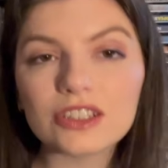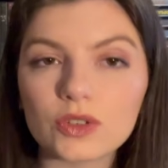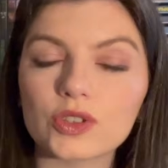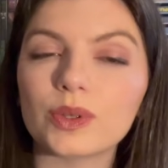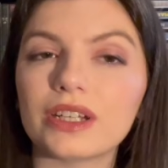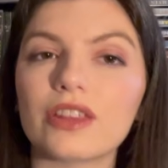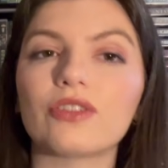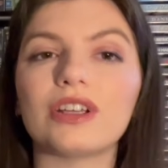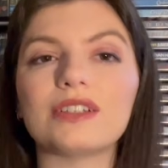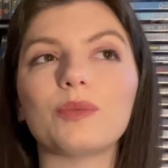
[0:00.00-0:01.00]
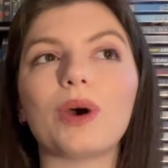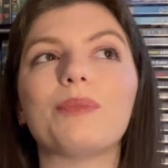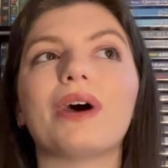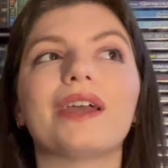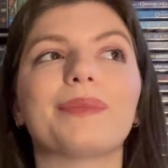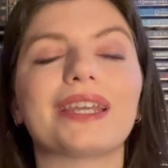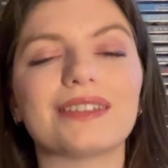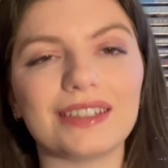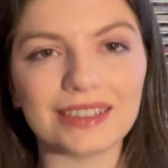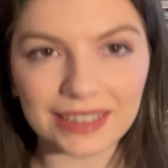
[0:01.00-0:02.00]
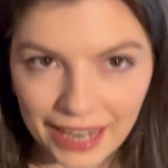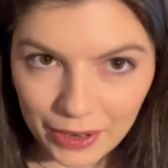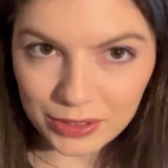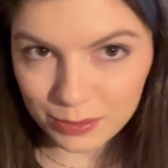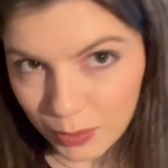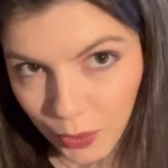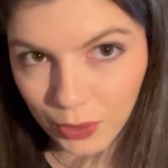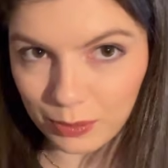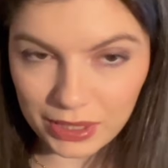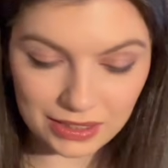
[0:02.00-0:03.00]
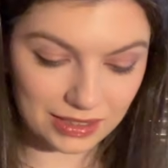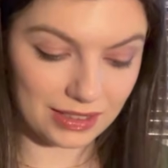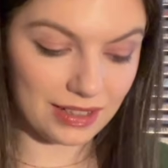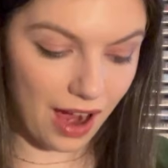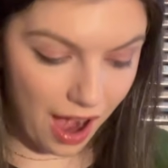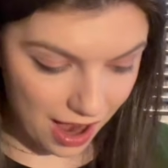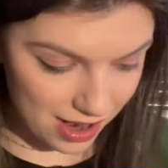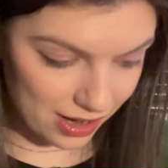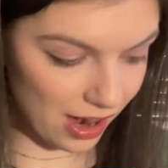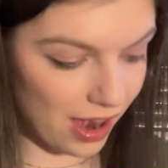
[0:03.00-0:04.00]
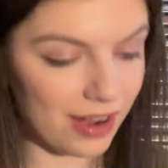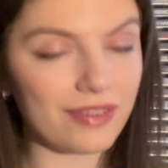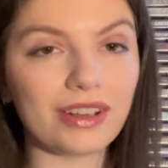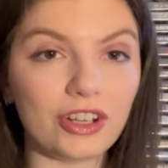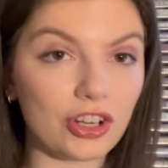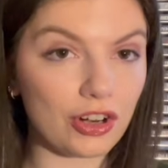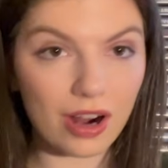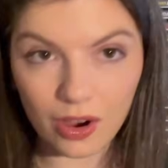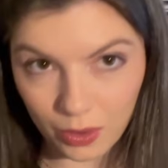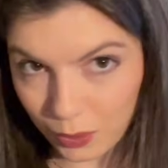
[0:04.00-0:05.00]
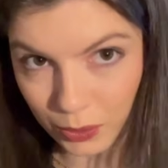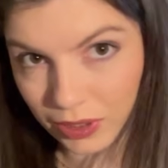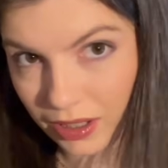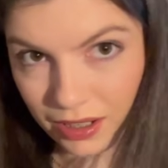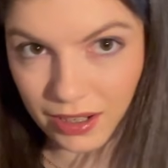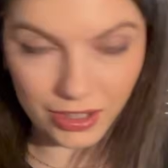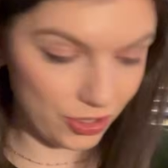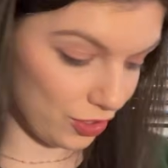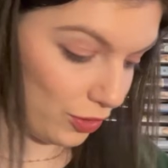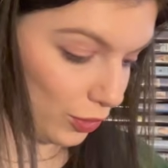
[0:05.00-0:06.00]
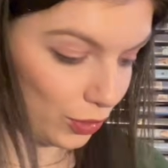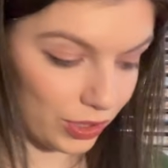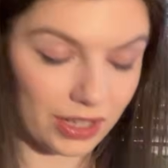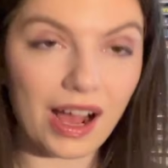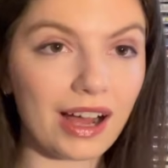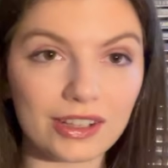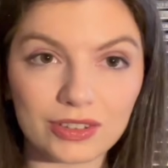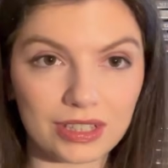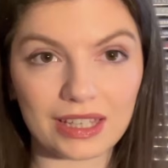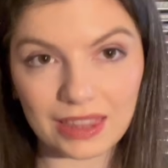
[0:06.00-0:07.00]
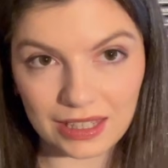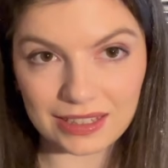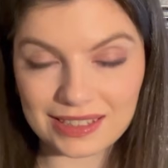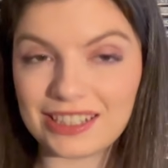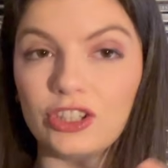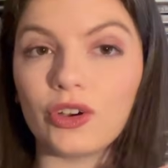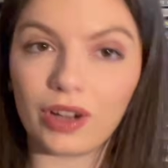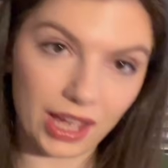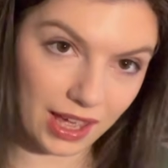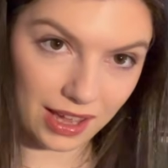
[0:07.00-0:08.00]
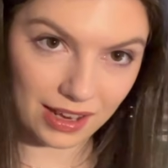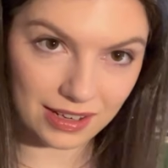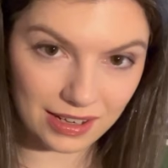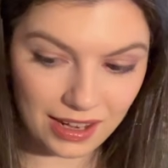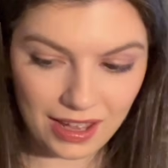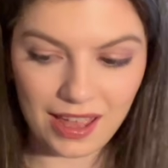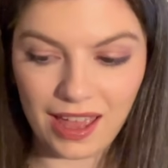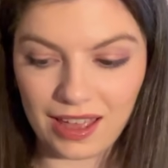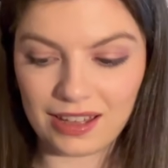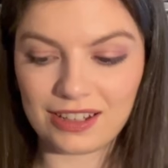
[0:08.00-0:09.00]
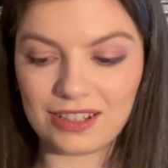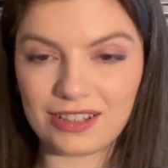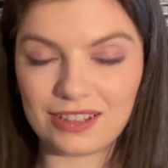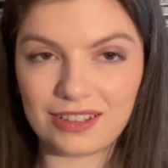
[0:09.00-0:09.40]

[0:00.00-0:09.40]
also another reason why buying magazines now is important, because it's an archive and you can hold it and you can look at articles like this in your hand, and